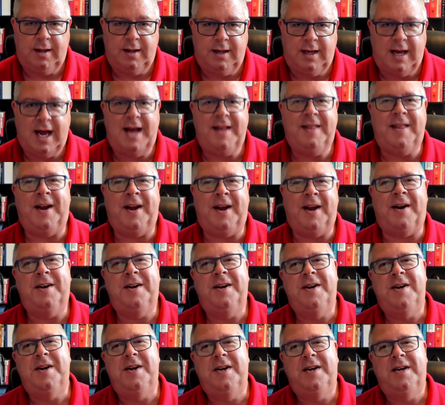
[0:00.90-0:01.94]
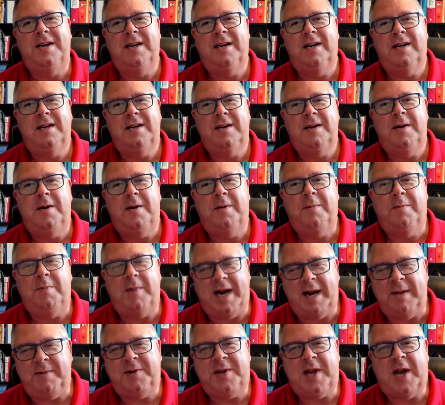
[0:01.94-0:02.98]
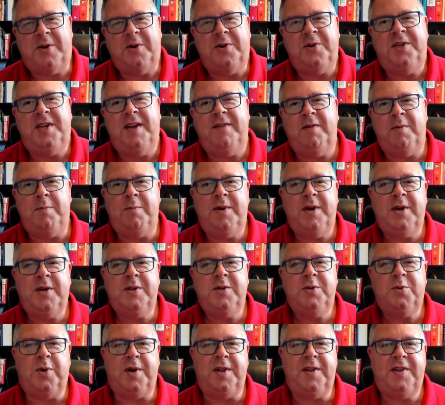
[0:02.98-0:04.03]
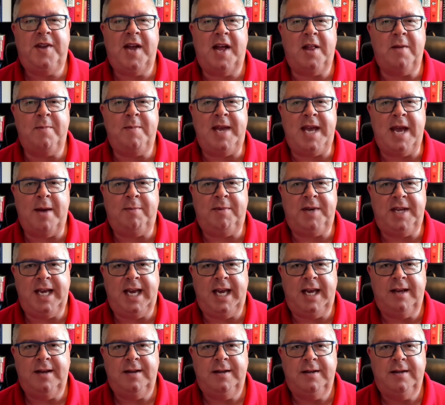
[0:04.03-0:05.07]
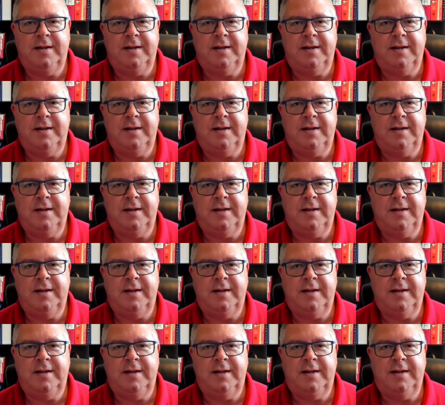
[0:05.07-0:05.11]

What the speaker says: Hi there. My name is Dr. Stephen Bills with TellMeMD.